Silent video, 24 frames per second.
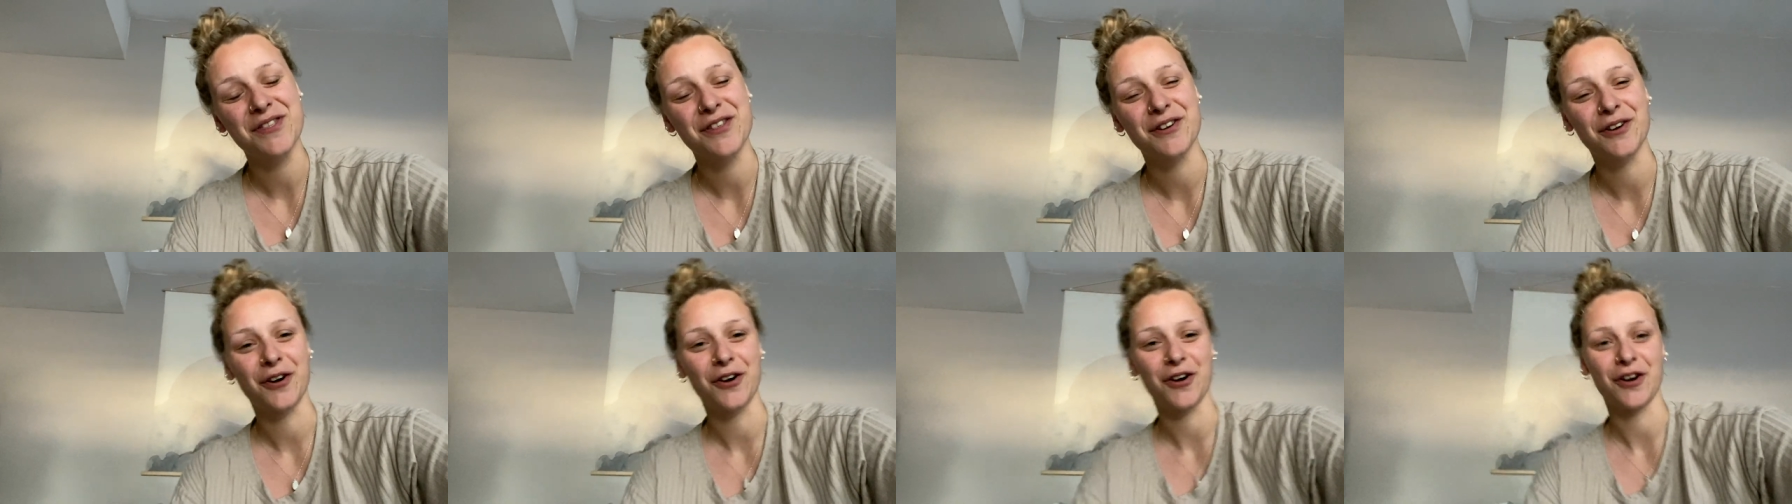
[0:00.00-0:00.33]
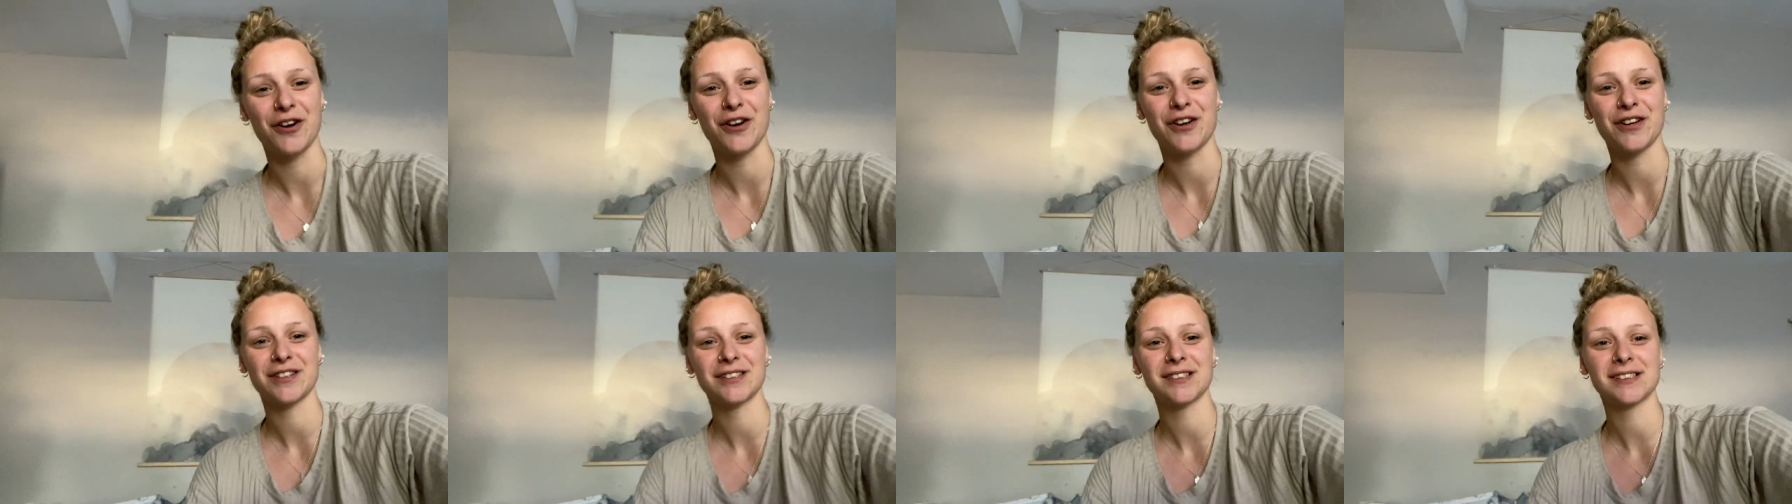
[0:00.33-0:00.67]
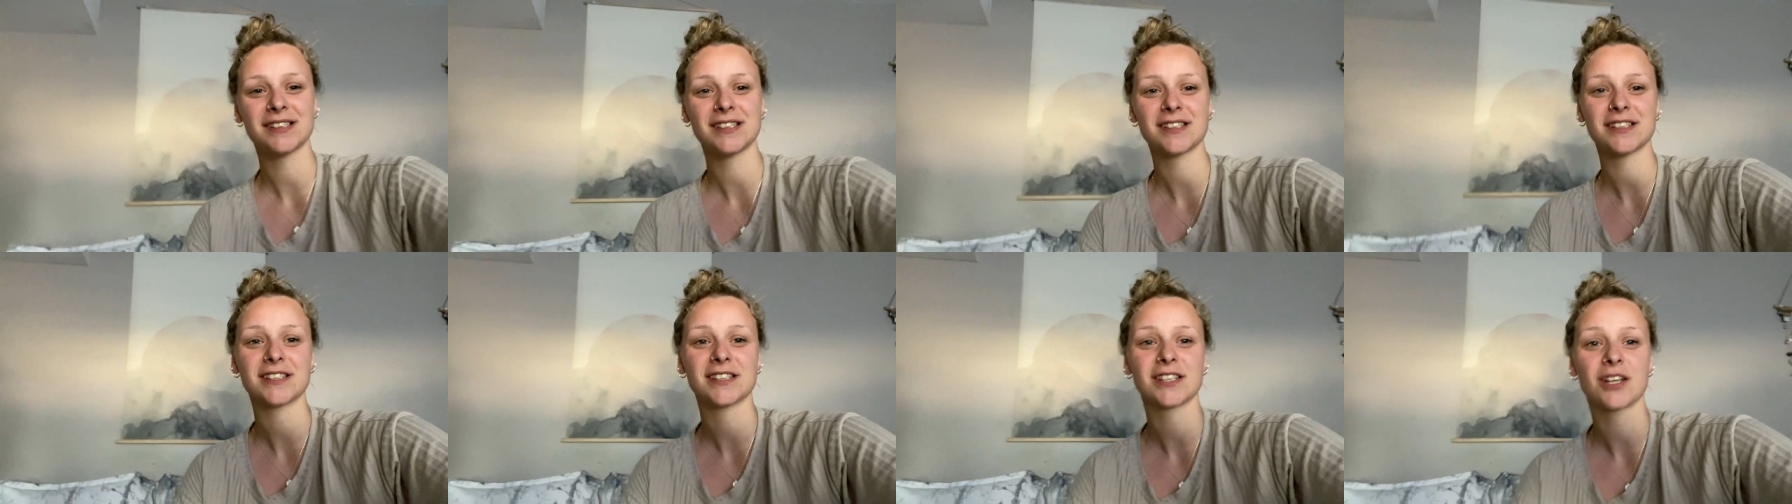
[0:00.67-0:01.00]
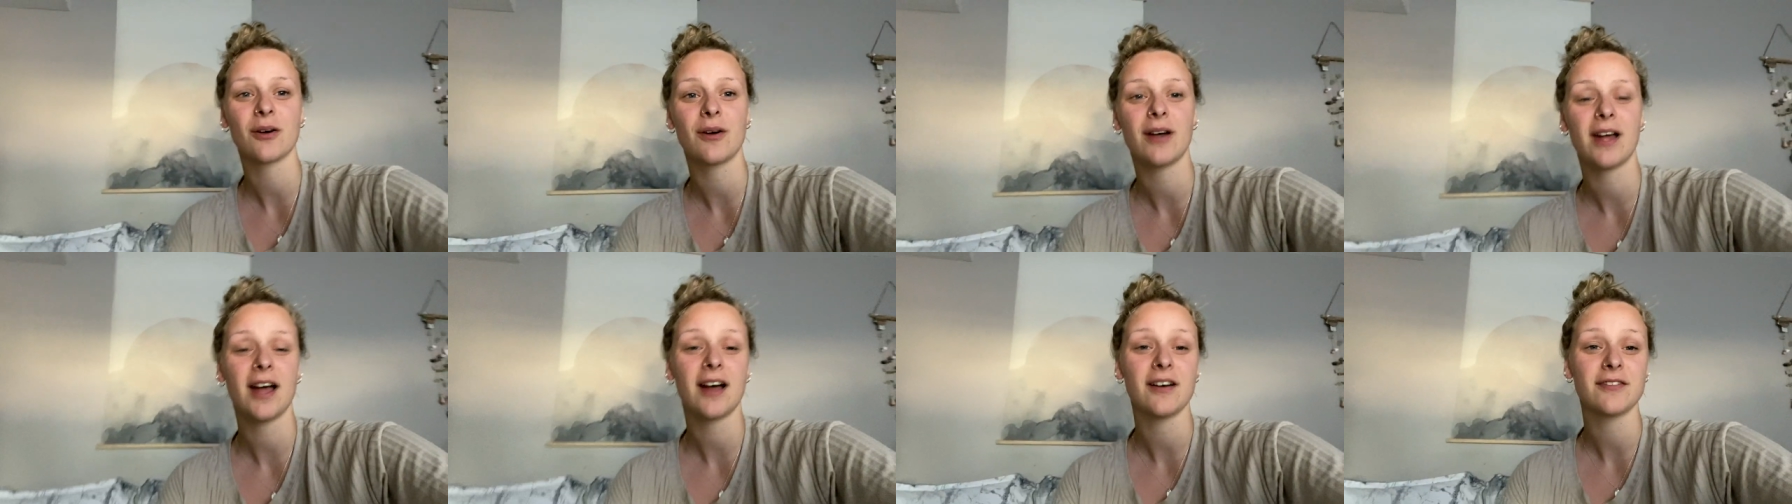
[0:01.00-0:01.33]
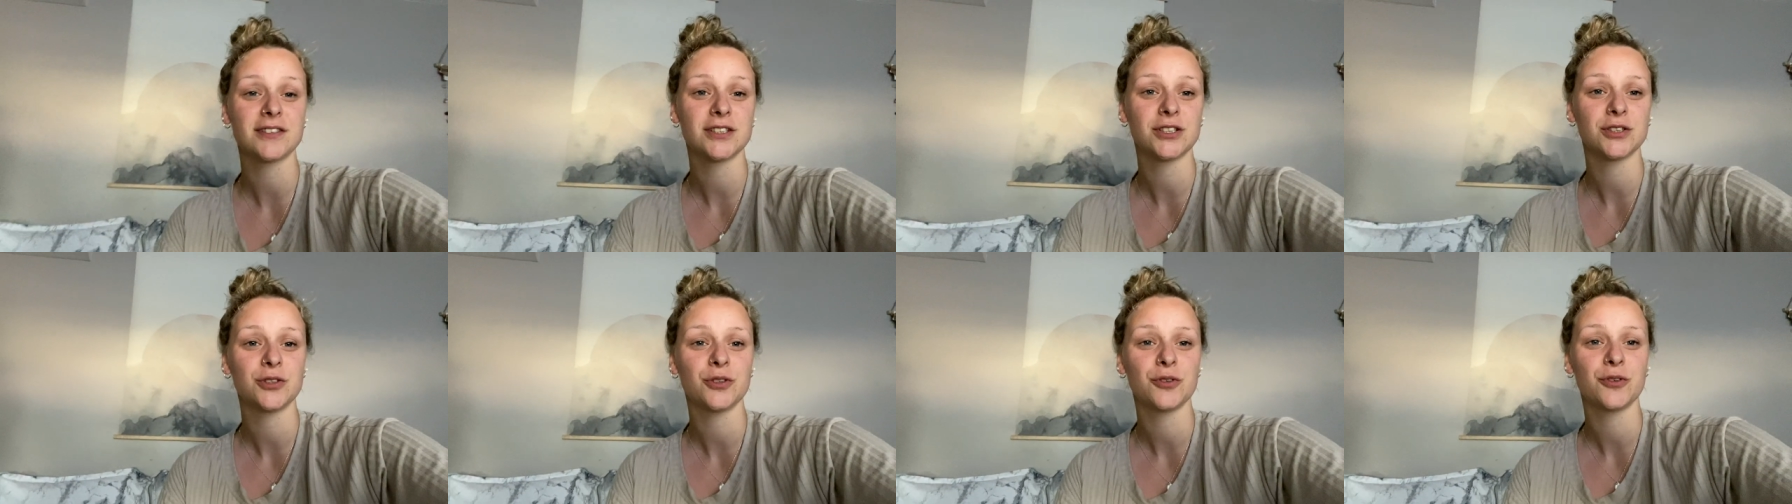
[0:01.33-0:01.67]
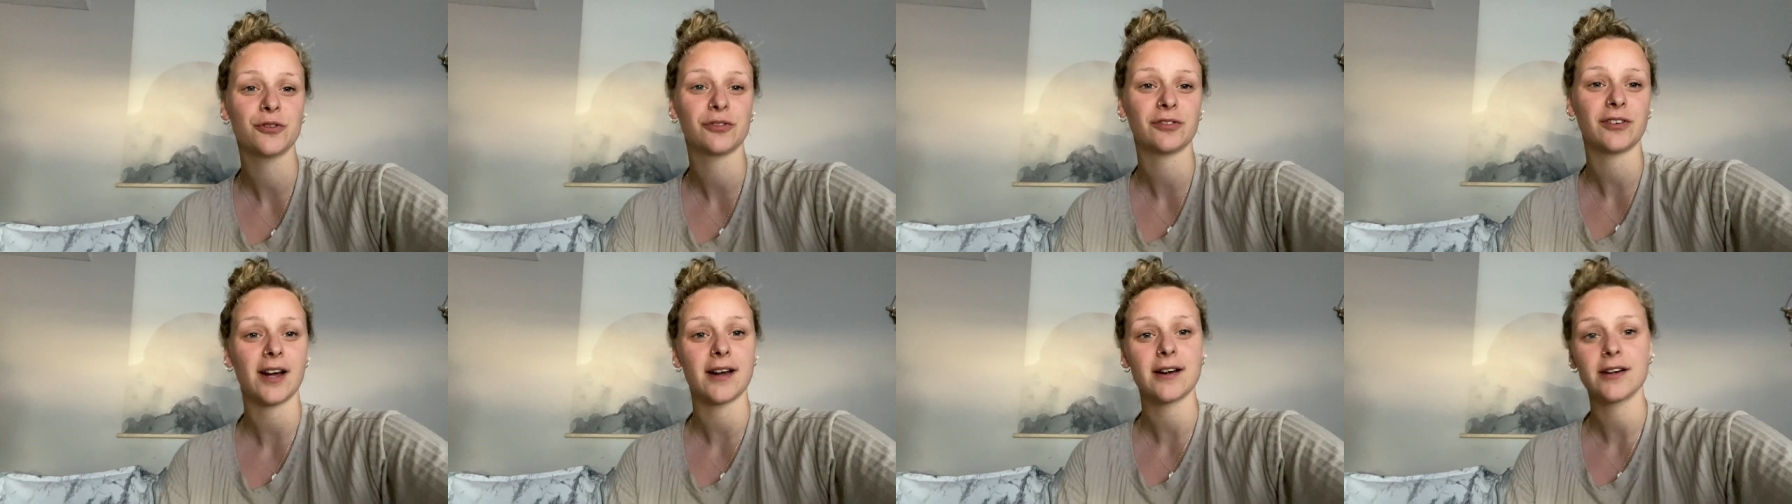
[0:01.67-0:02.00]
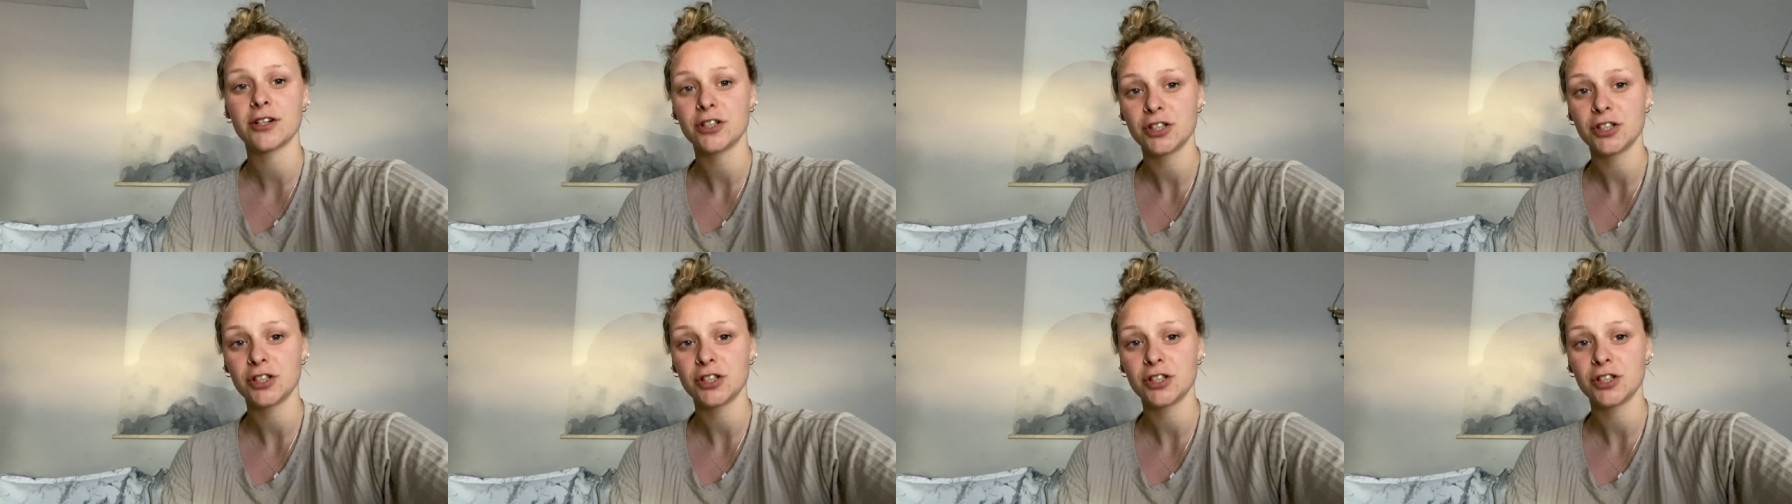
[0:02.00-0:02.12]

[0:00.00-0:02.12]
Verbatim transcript: the girls, so I have to find a